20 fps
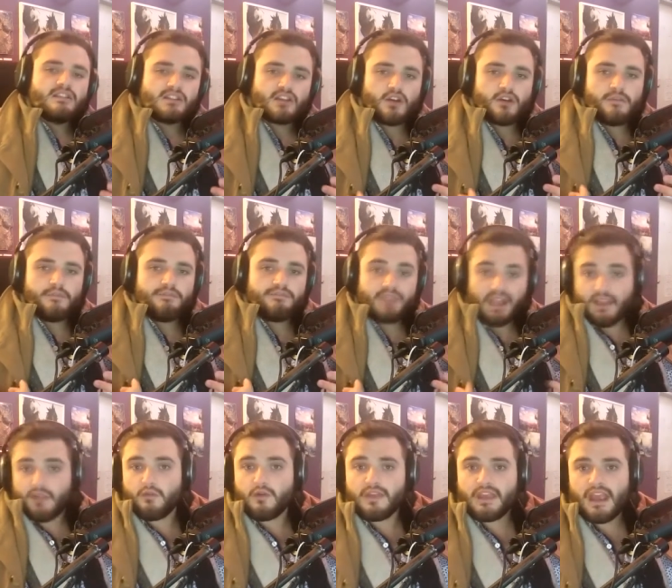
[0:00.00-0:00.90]
So
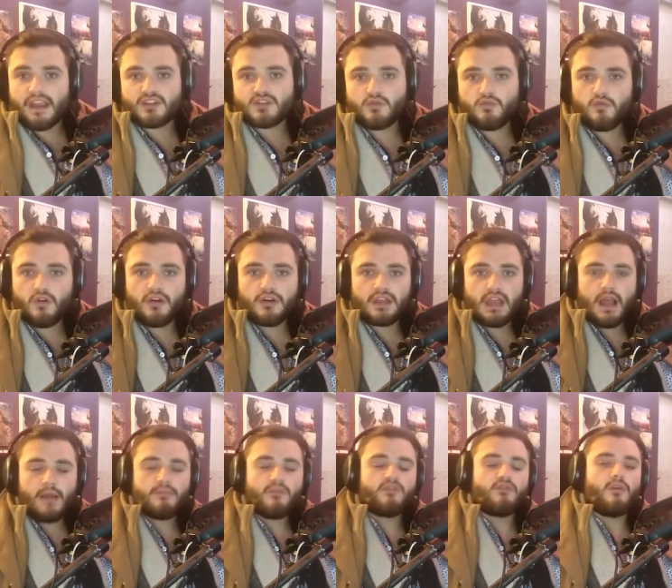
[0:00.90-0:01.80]
that's where the actual word
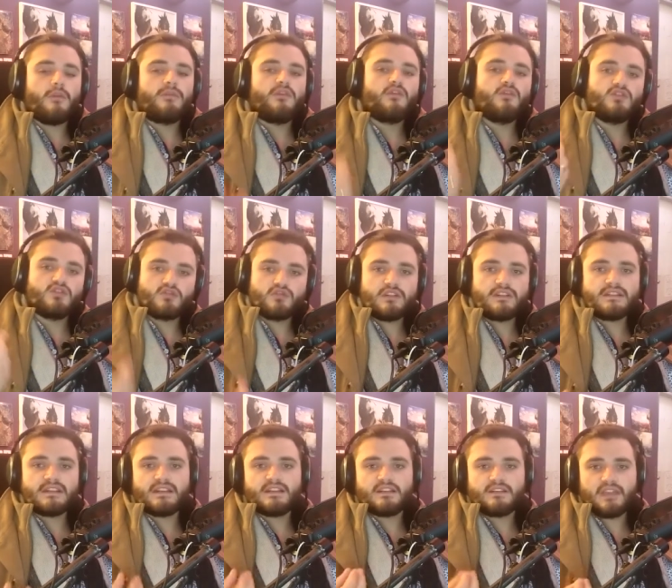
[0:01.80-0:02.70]
comes from. So
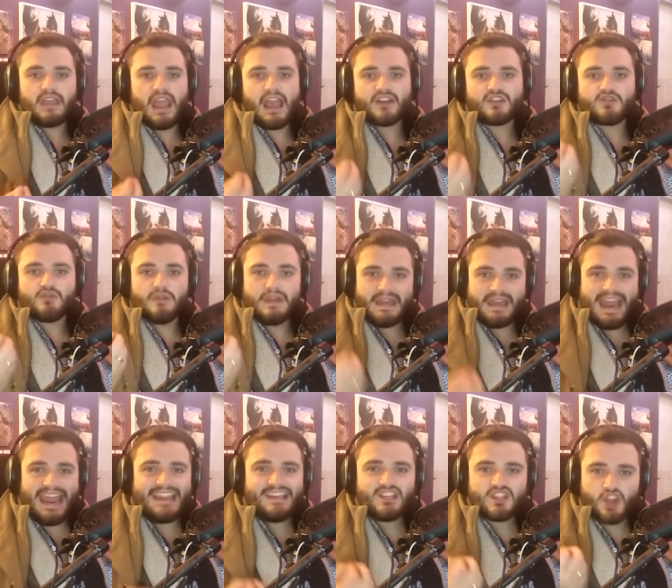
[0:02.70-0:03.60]
intrinsic to the actual
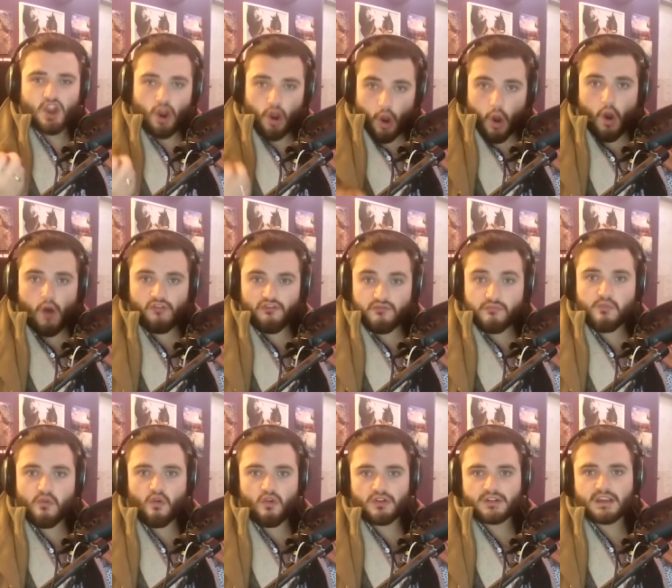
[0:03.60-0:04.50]
nature of
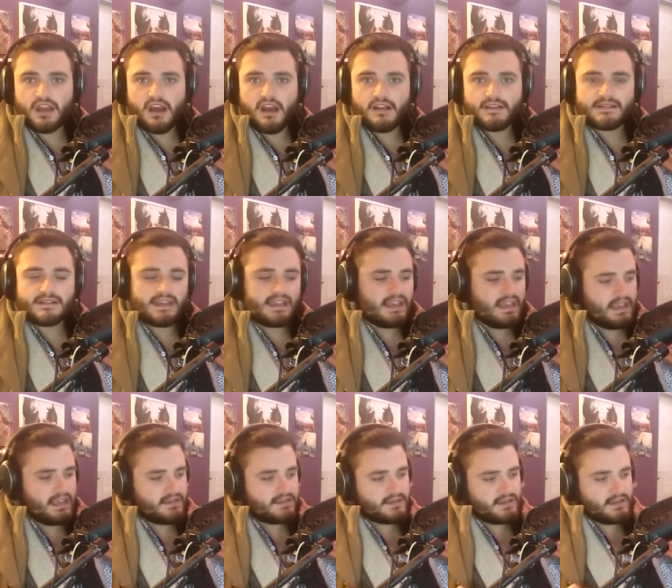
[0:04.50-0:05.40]
broadcasting
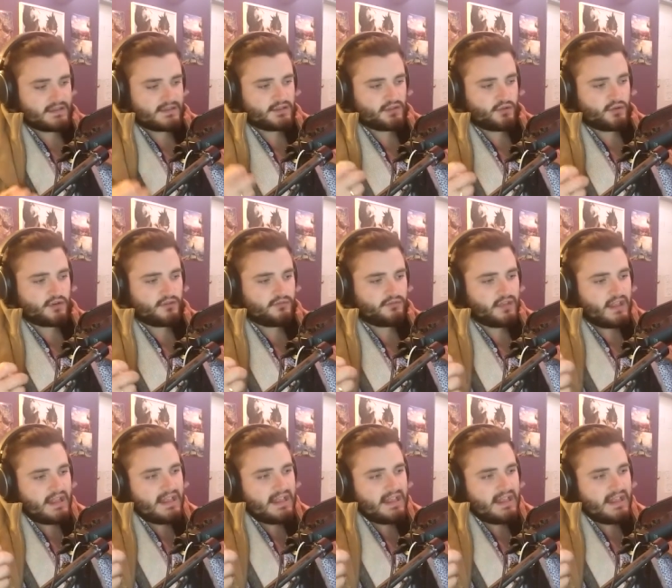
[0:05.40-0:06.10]
is this sort of